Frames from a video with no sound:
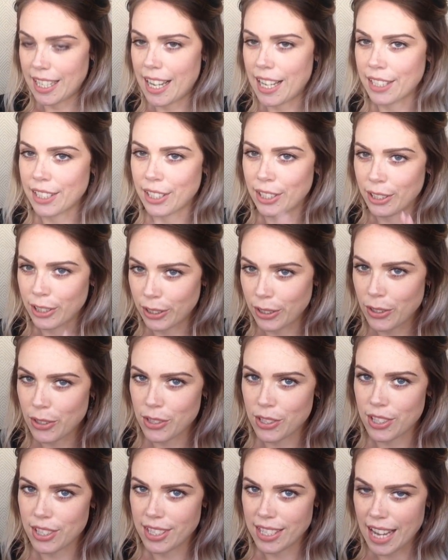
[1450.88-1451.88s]
a
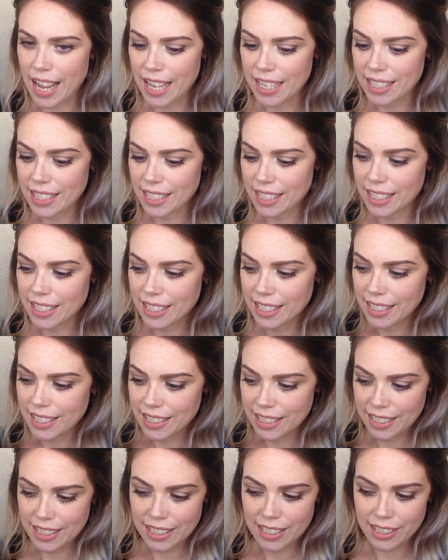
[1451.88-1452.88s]
conclusion yet.
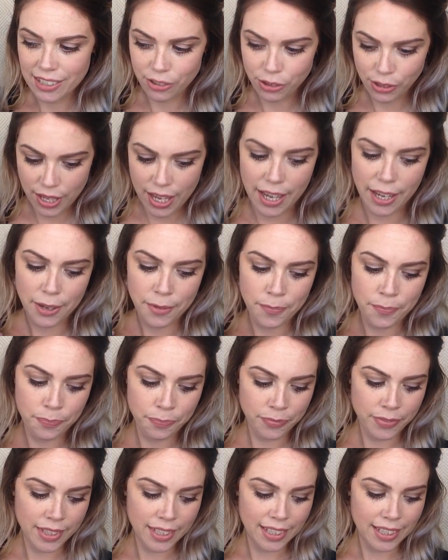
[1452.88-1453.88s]
Okay.
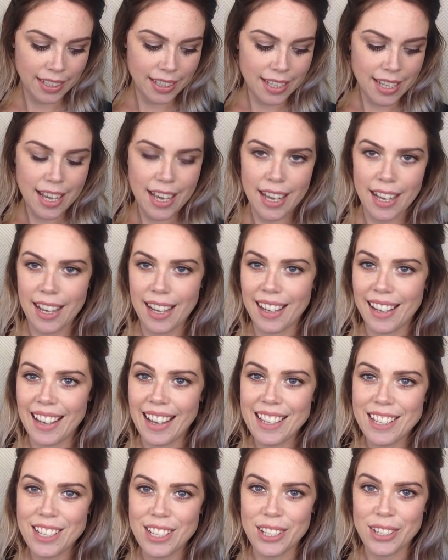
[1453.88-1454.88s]

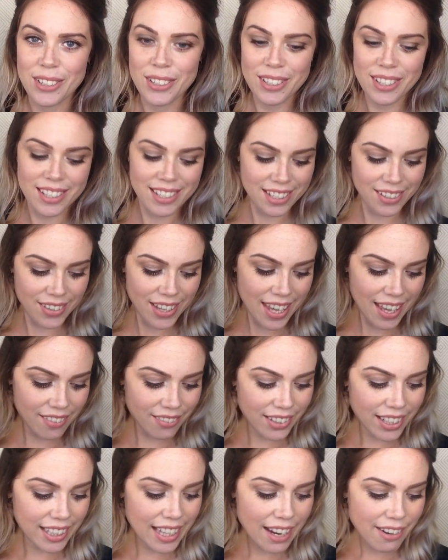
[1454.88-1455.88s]
Angels, can we
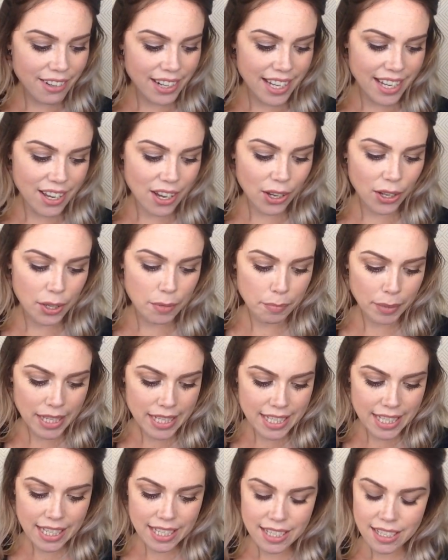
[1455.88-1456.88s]
have clarity on
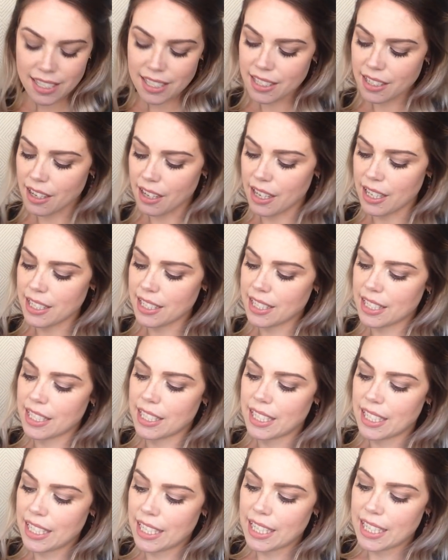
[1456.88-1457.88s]
blessing in disguise,
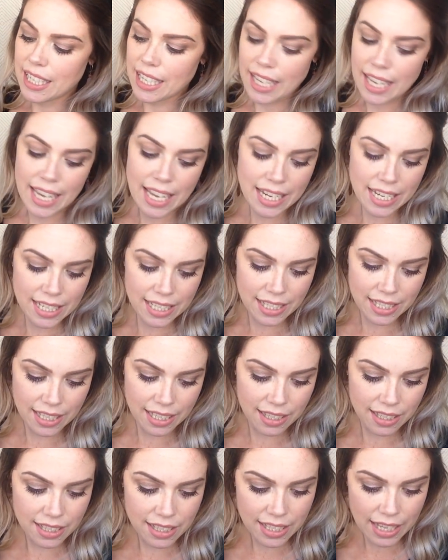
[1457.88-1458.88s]

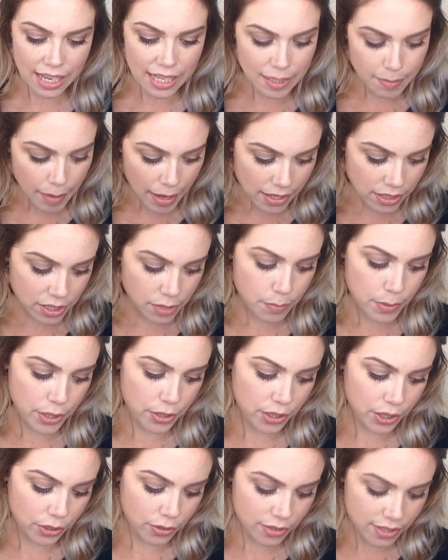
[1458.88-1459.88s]
innocence, expect a
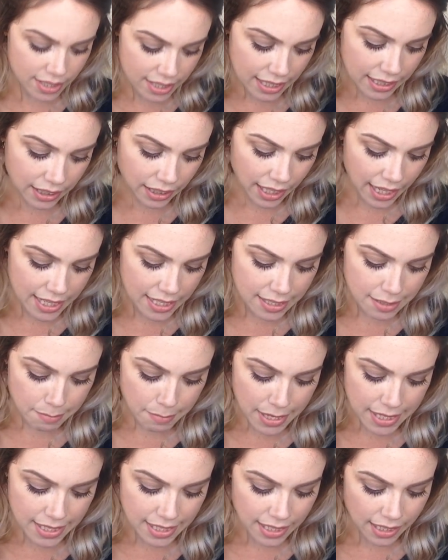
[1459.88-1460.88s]
miracle, sunlight,
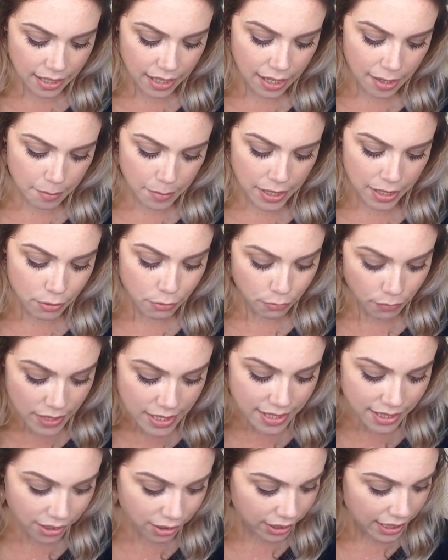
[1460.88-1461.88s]
domestic harmony,
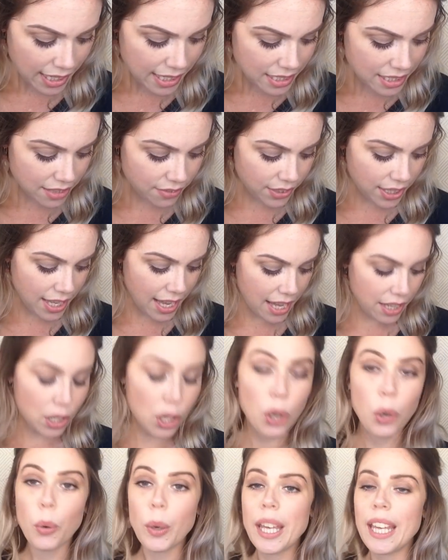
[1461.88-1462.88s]
physical activity, and
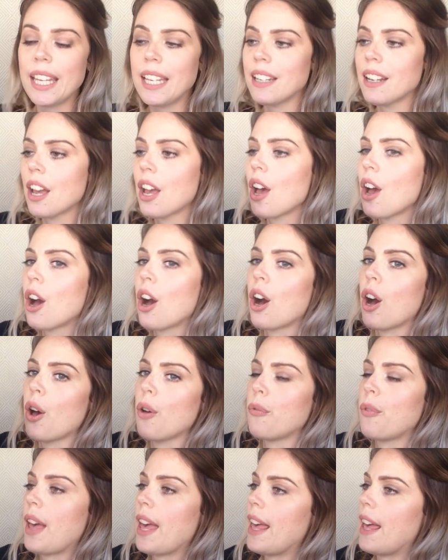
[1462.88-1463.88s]
Queen
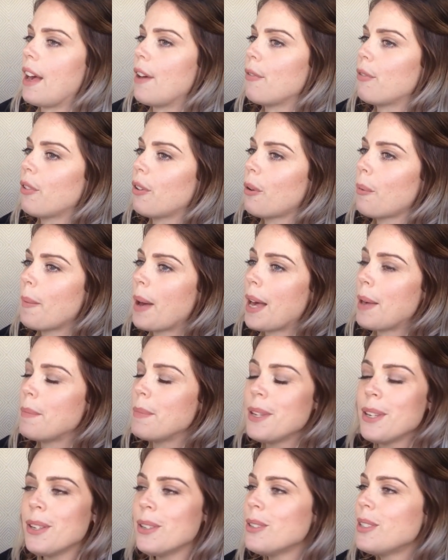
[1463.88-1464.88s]
of Air for my
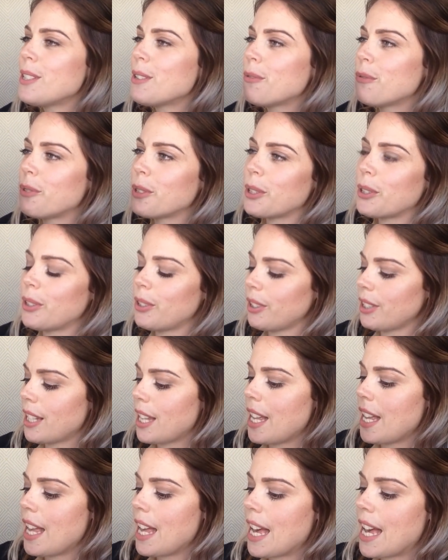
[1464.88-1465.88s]
beautiful
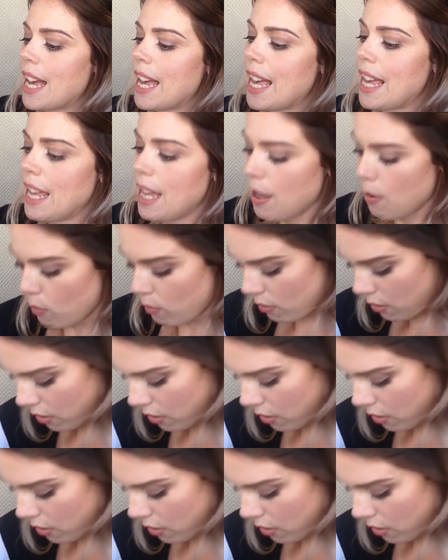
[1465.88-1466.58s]
aunt?